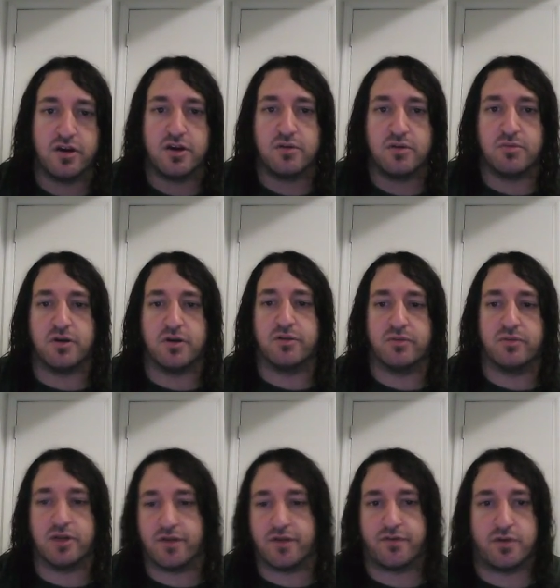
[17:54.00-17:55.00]
but
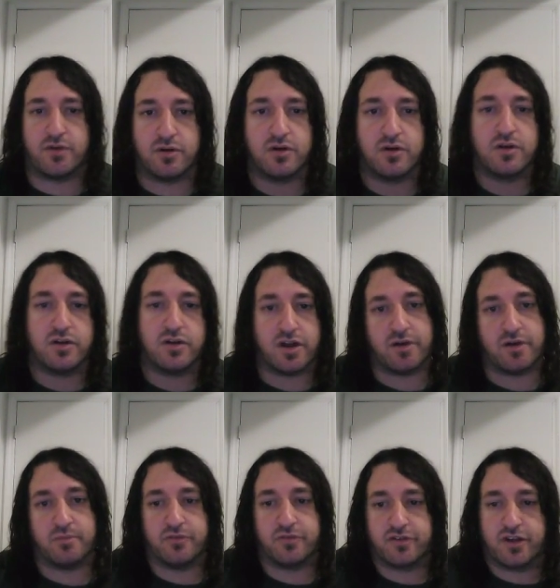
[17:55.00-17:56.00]
whatever. Now
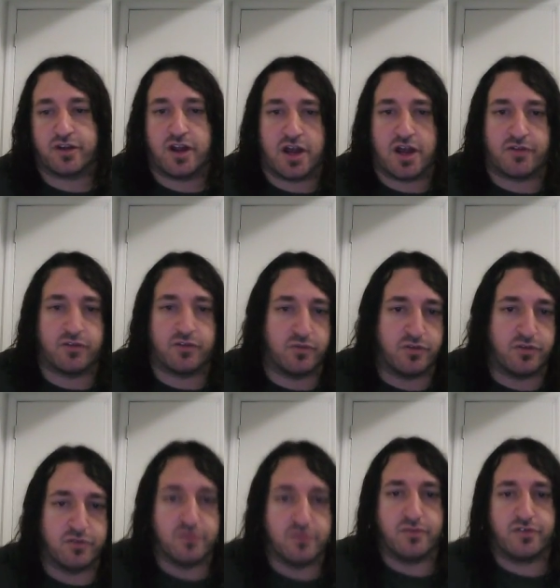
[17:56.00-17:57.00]
I'm just gonna have to
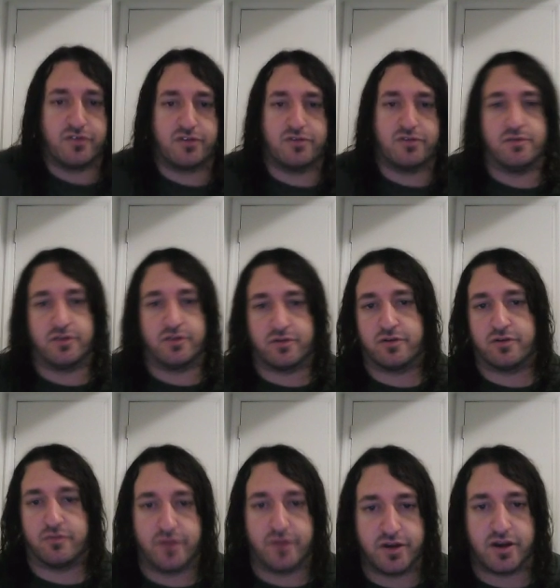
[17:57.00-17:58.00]
do it during the
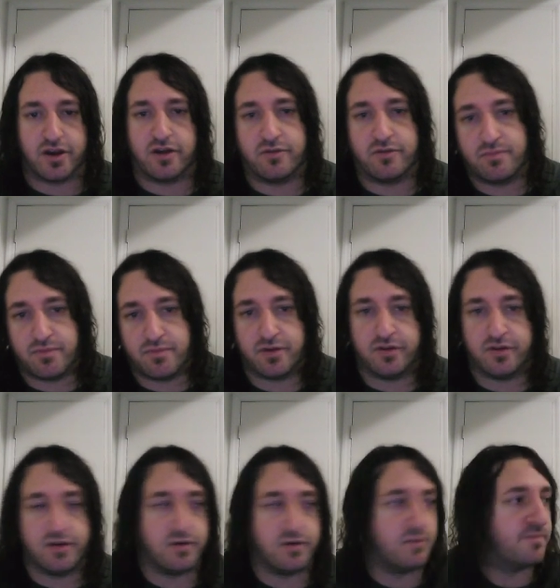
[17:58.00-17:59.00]
weekend. Big
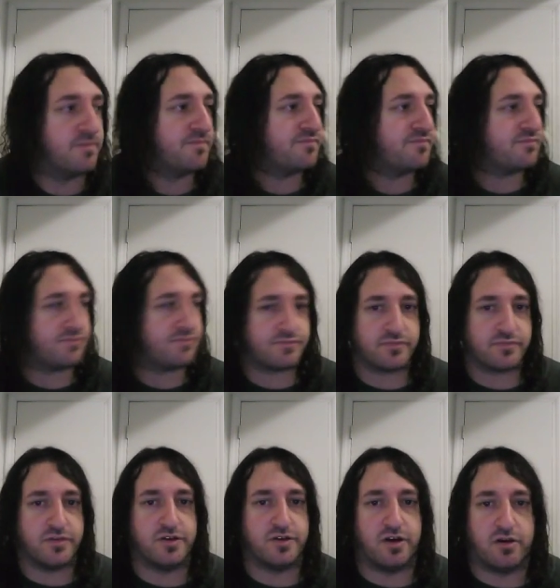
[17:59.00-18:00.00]
deal,
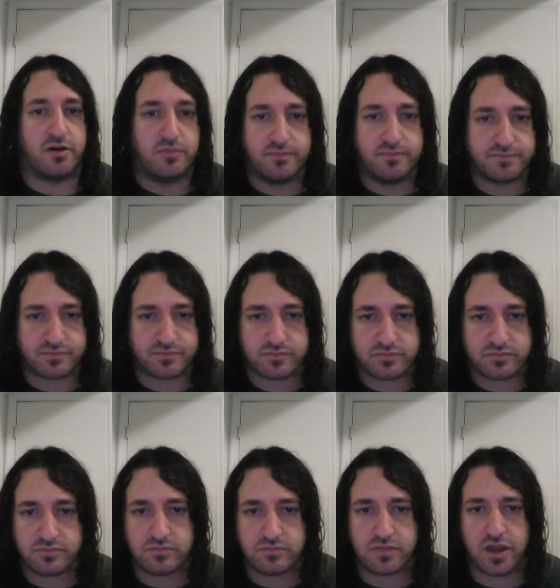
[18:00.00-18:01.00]
you know,
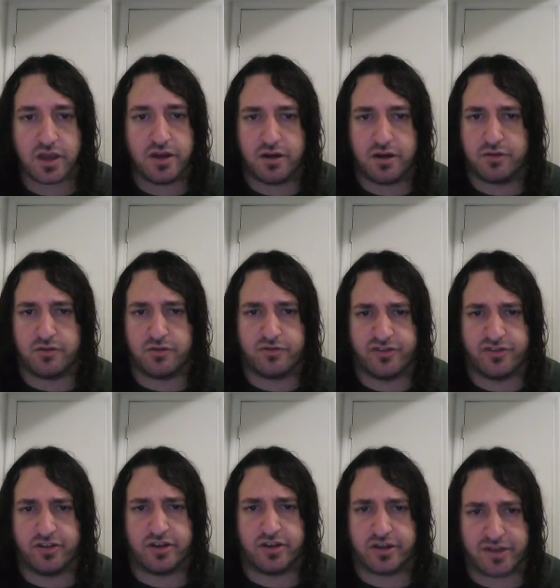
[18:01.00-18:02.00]
and other
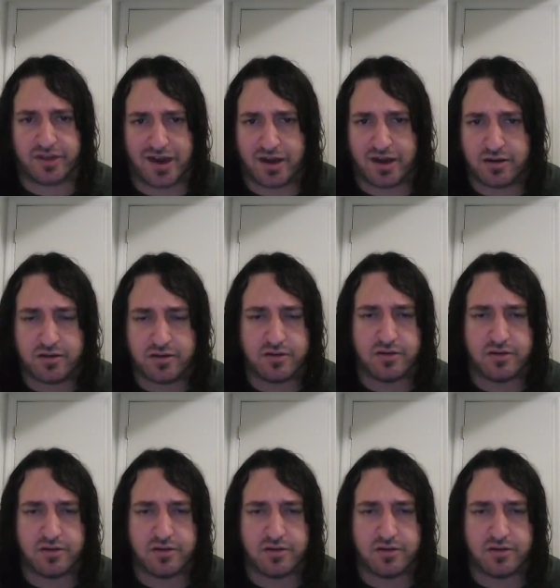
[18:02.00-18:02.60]
shit like that. You know